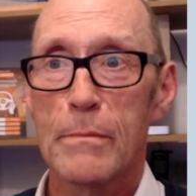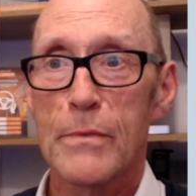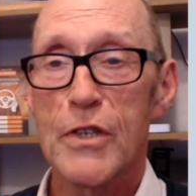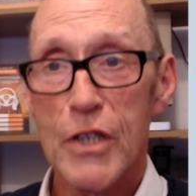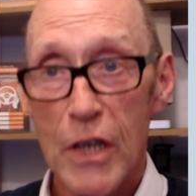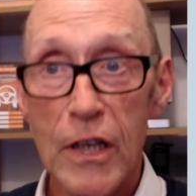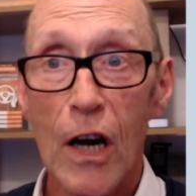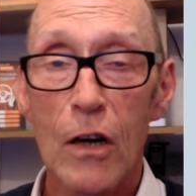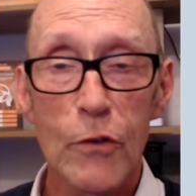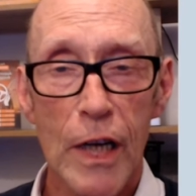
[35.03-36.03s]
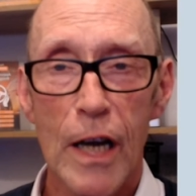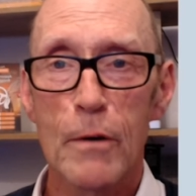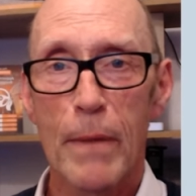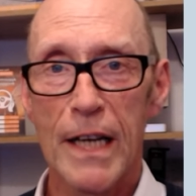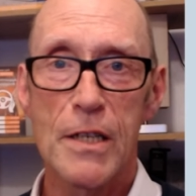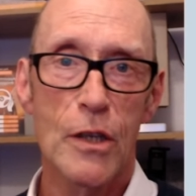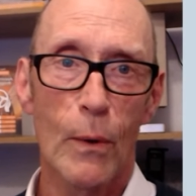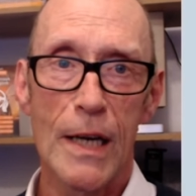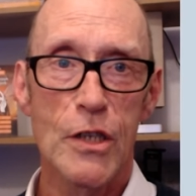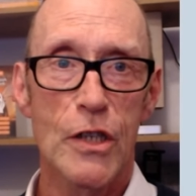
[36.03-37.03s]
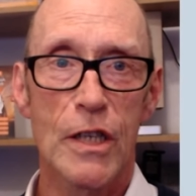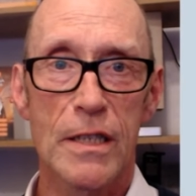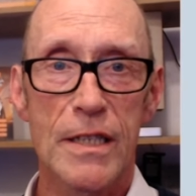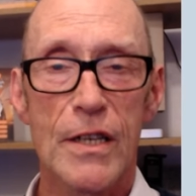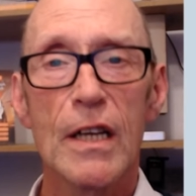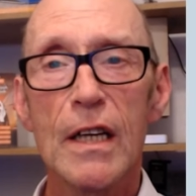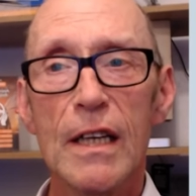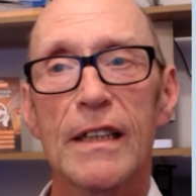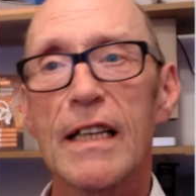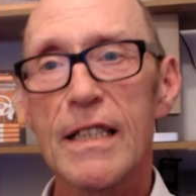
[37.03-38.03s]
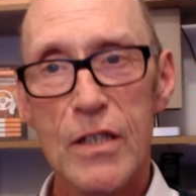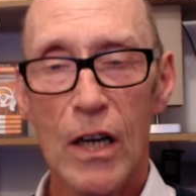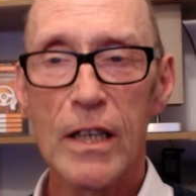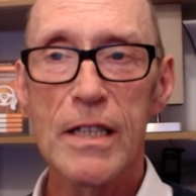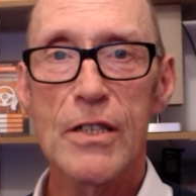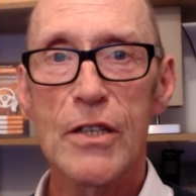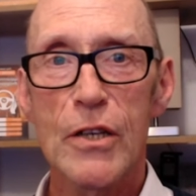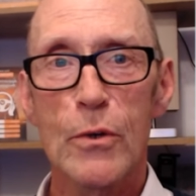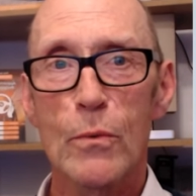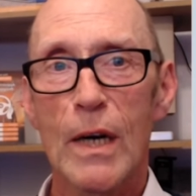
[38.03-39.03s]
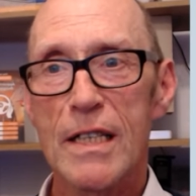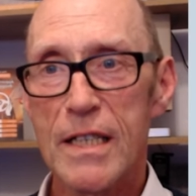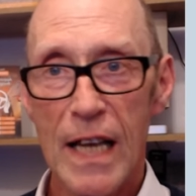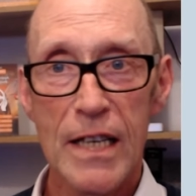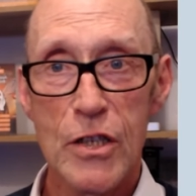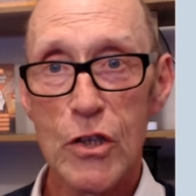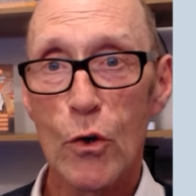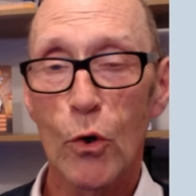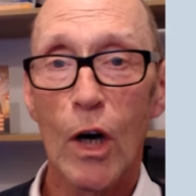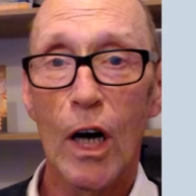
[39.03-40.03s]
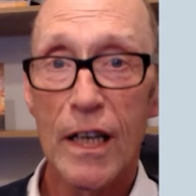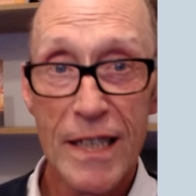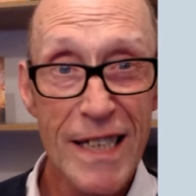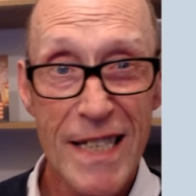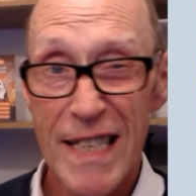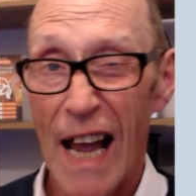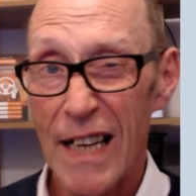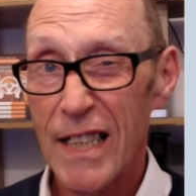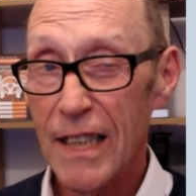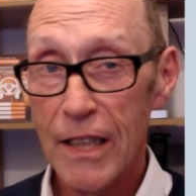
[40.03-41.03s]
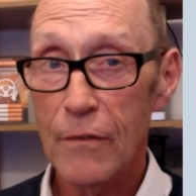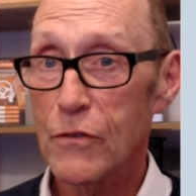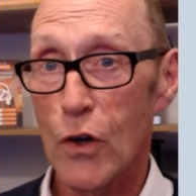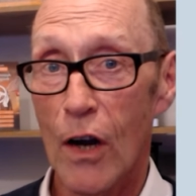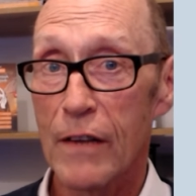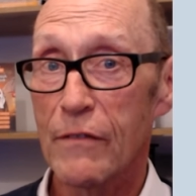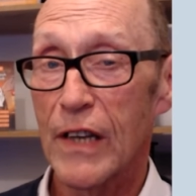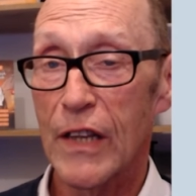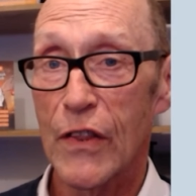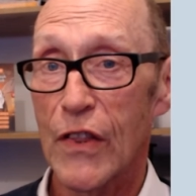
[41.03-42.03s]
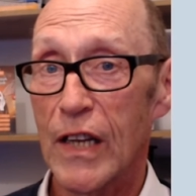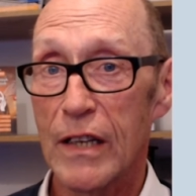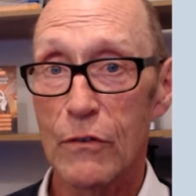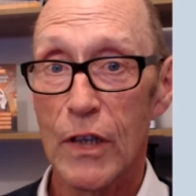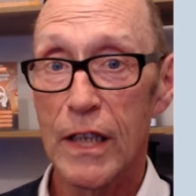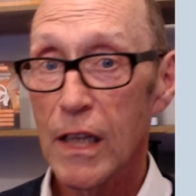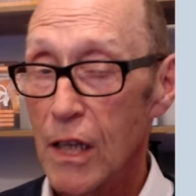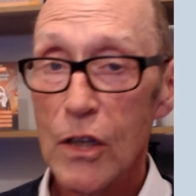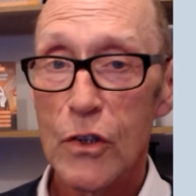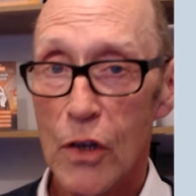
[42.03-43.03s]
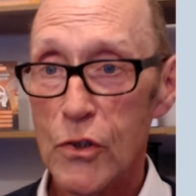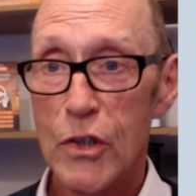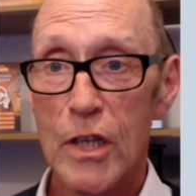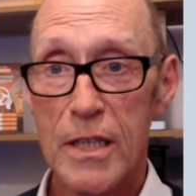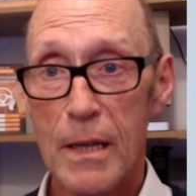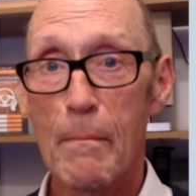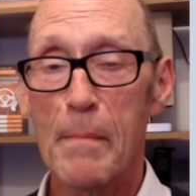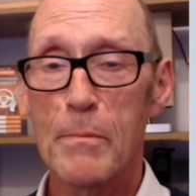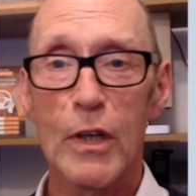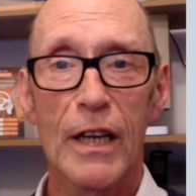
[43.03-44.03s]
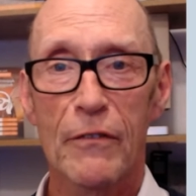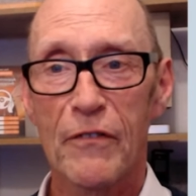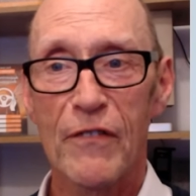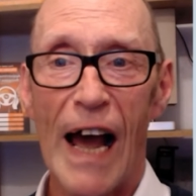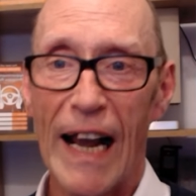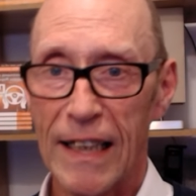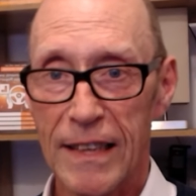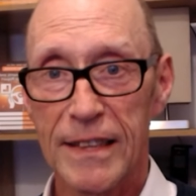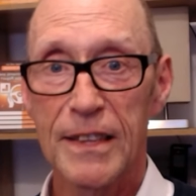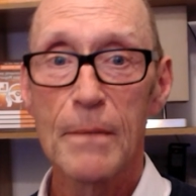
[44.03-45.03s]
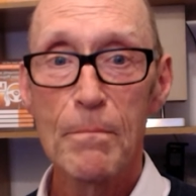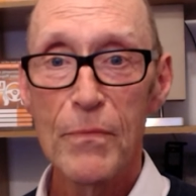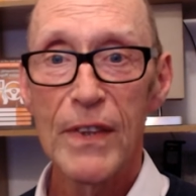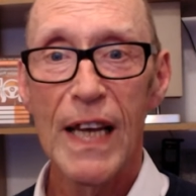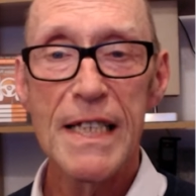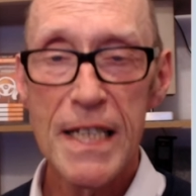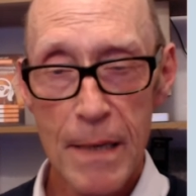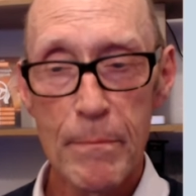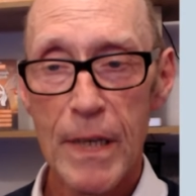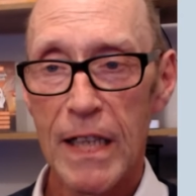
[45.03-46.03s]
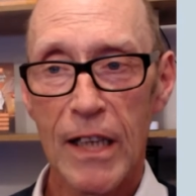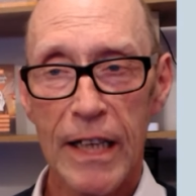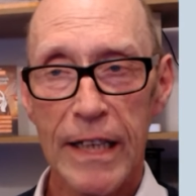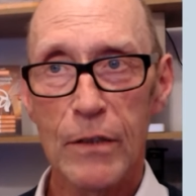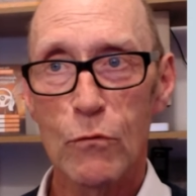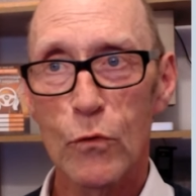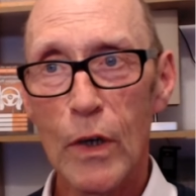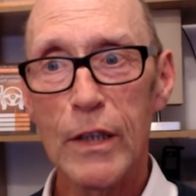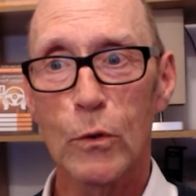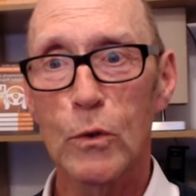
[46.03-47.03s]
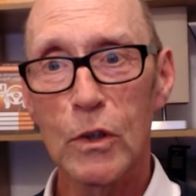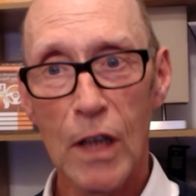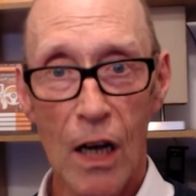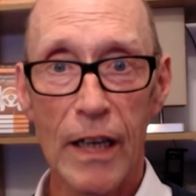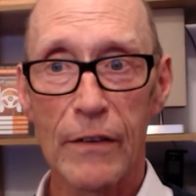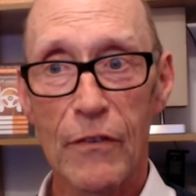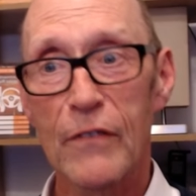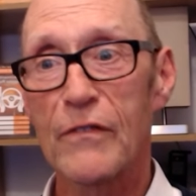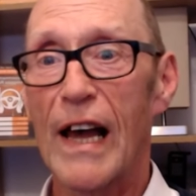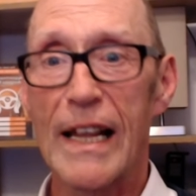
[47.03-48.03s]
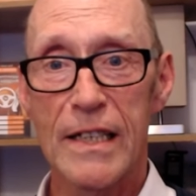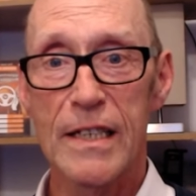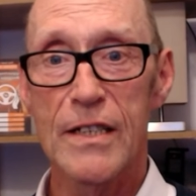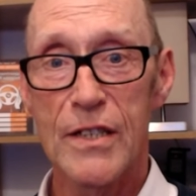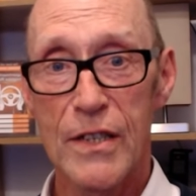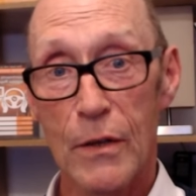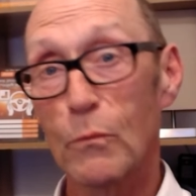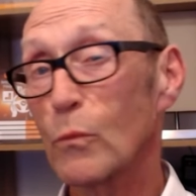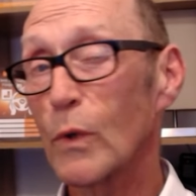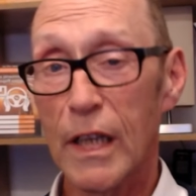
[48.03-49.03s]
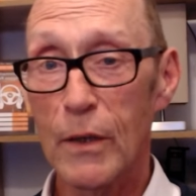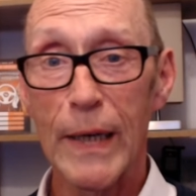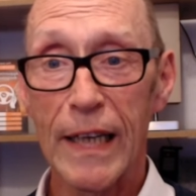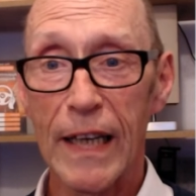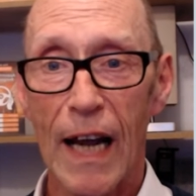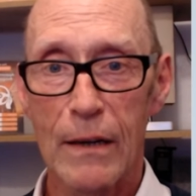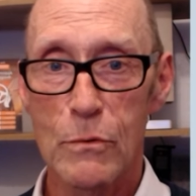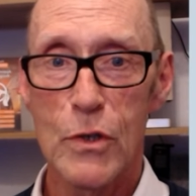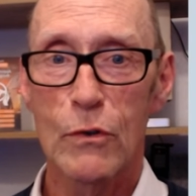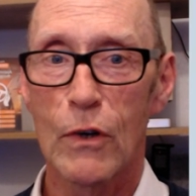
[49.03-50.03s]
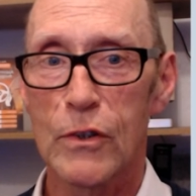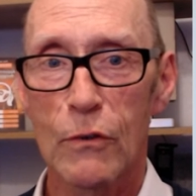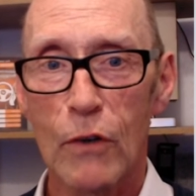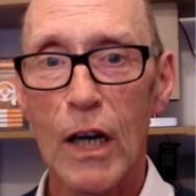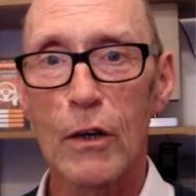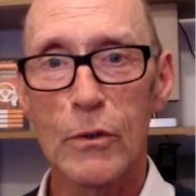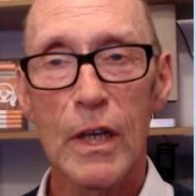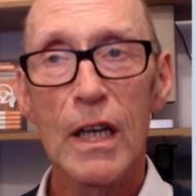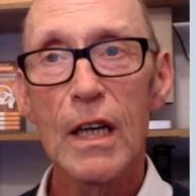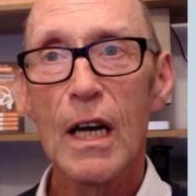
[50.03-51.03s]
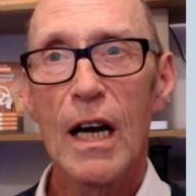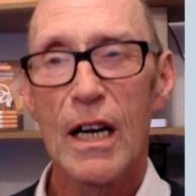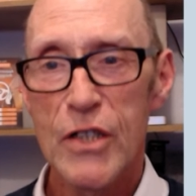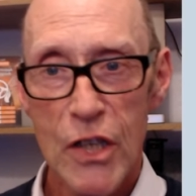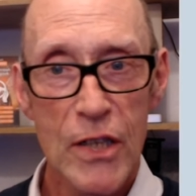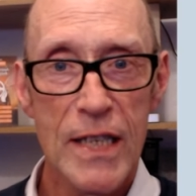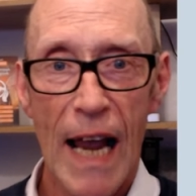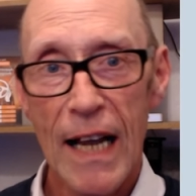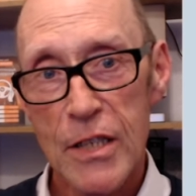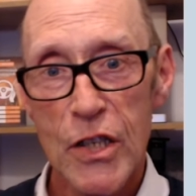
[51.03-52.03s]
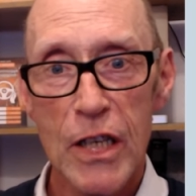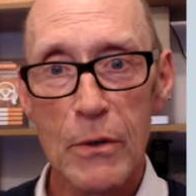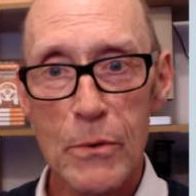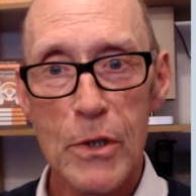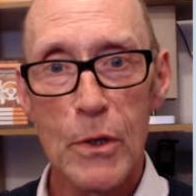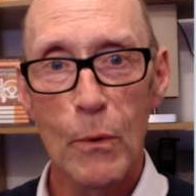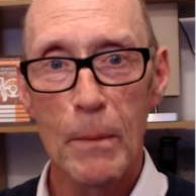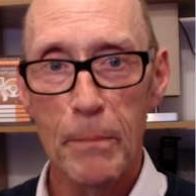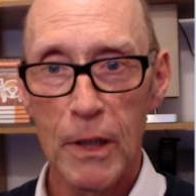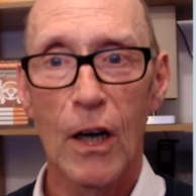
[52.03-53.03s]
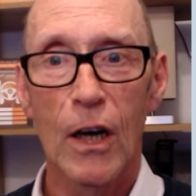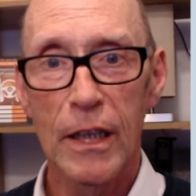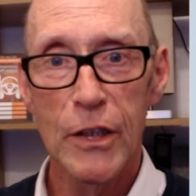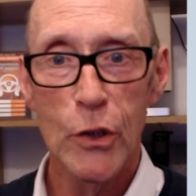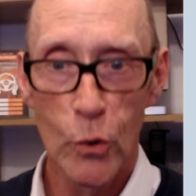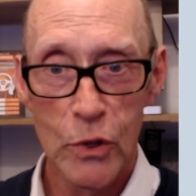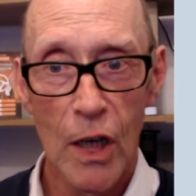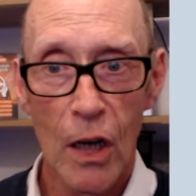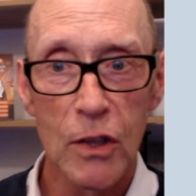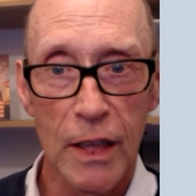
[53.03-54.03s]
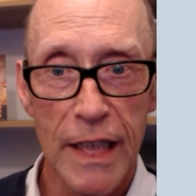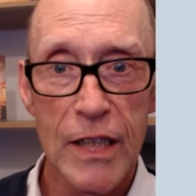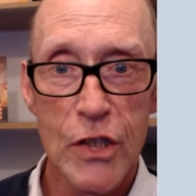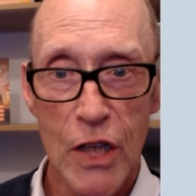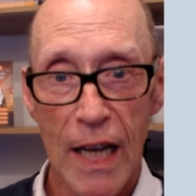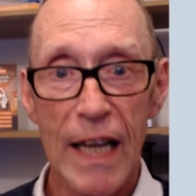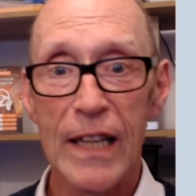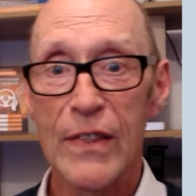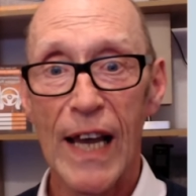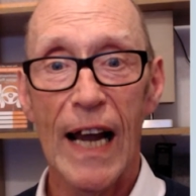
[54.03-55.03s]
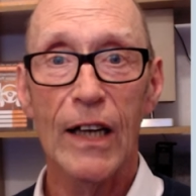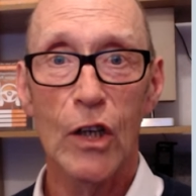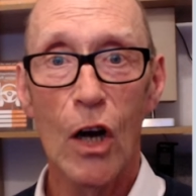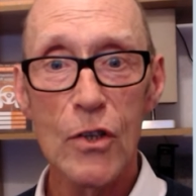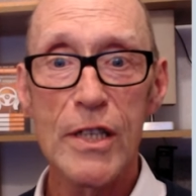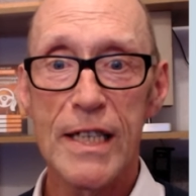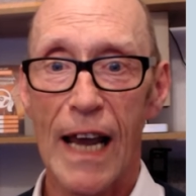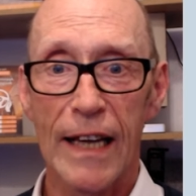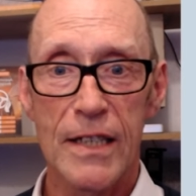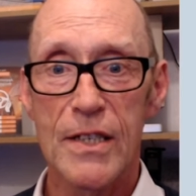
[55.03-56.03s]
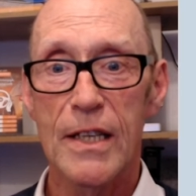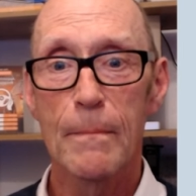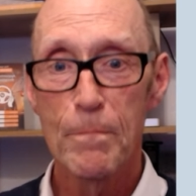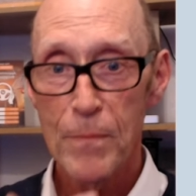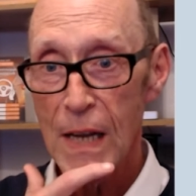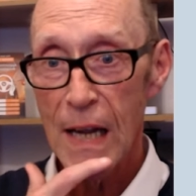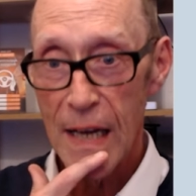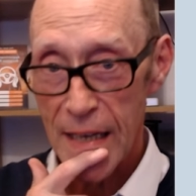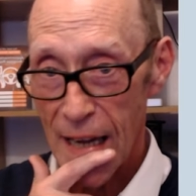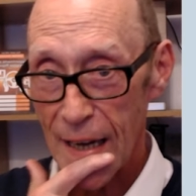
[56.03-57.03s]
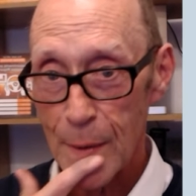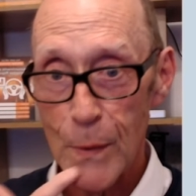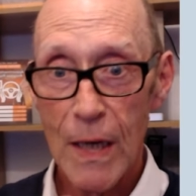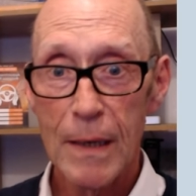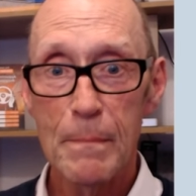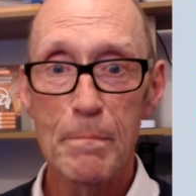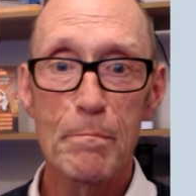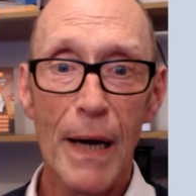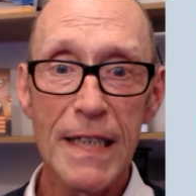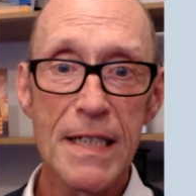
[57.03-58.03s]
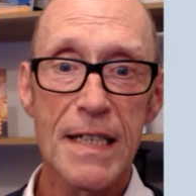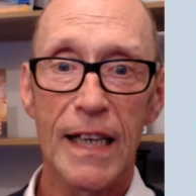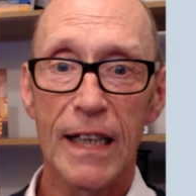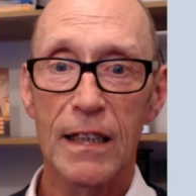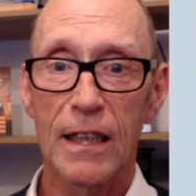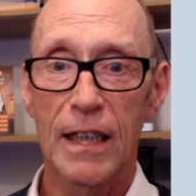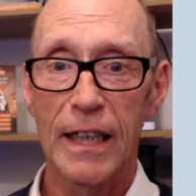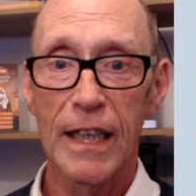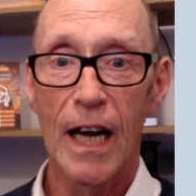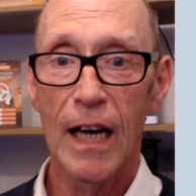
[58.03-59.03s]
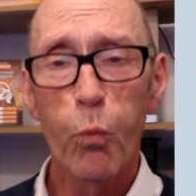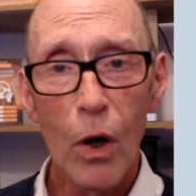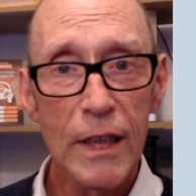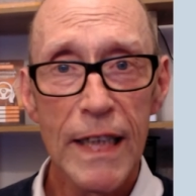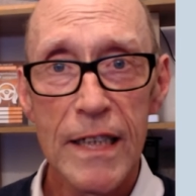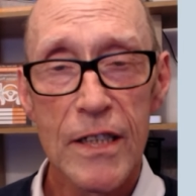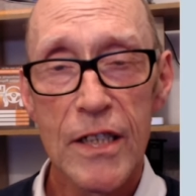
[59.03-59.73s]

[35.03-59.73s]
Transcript: scenario-based questions. They're designed to assess your understanding of driving theory, not just the memory of facts. They simulate real-life events that we're going to encounter on the road and just ask you to apply your knowledge in that context. Now, basically, what it